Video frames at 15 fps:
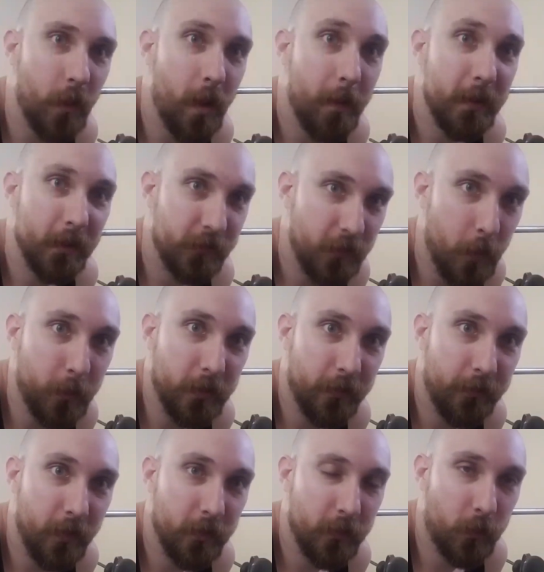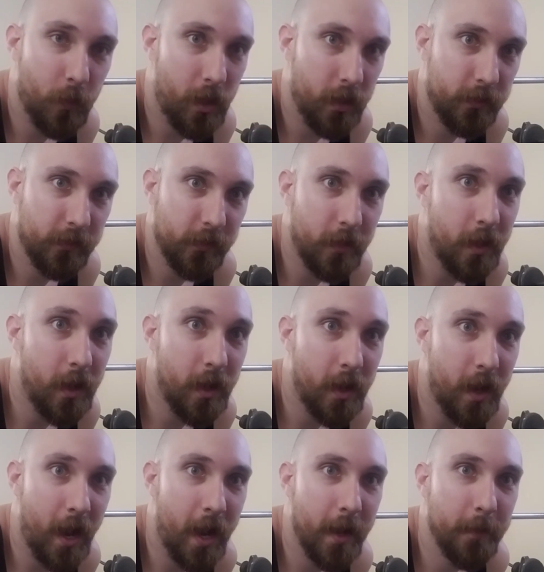I'm going to start with the front squats.
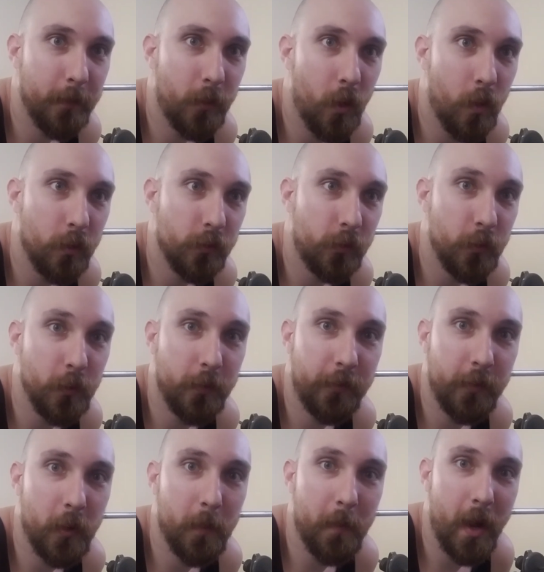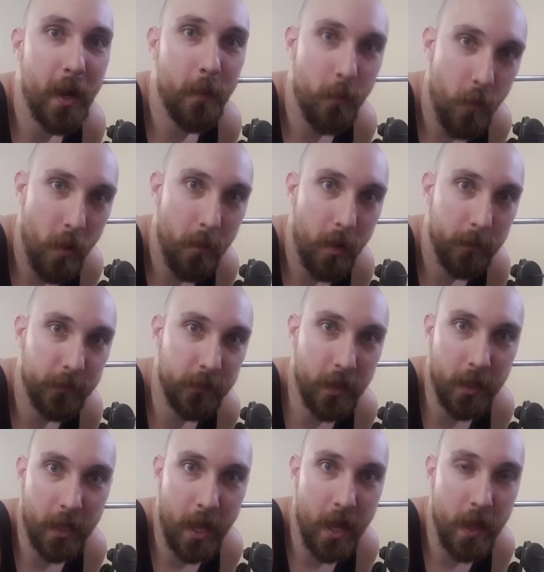I'm going to film my warm-up
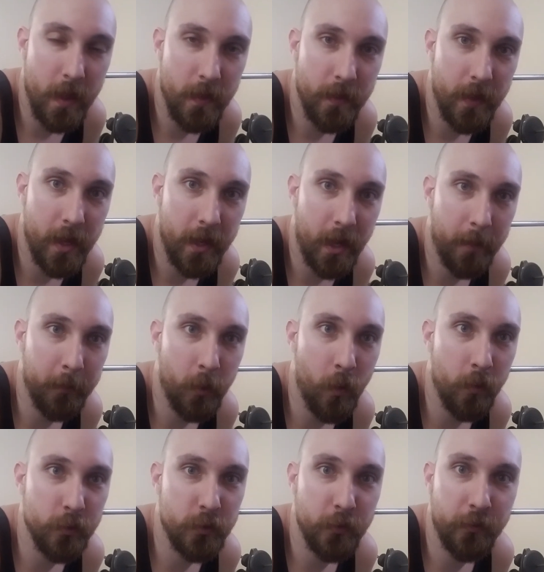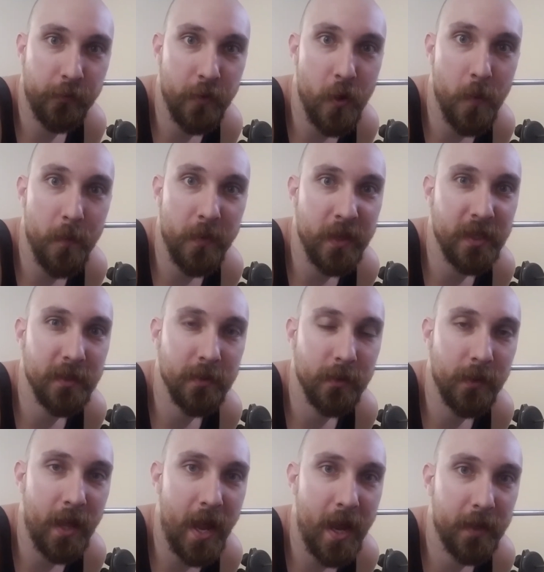set, and then I'm going to film the
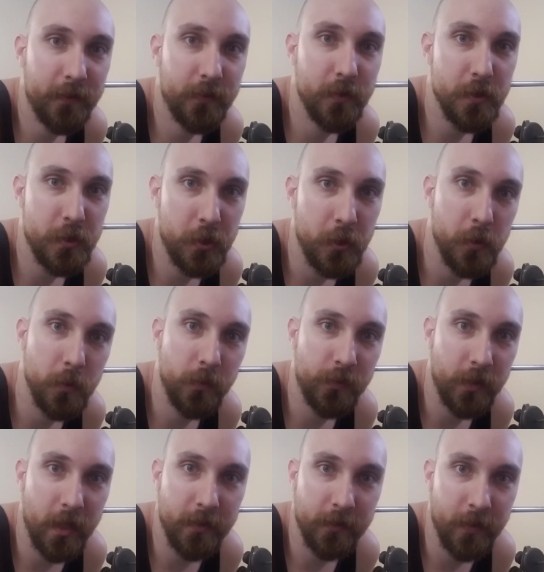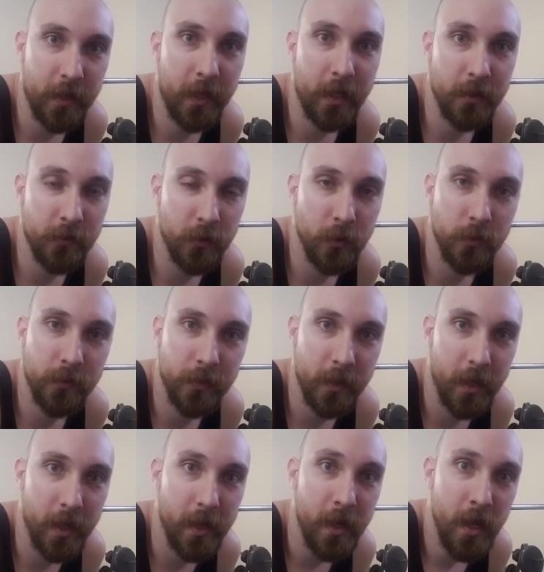last 2 sets that I do
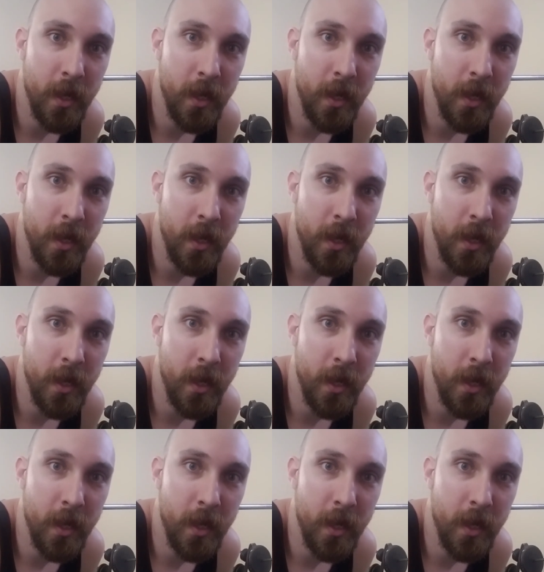today.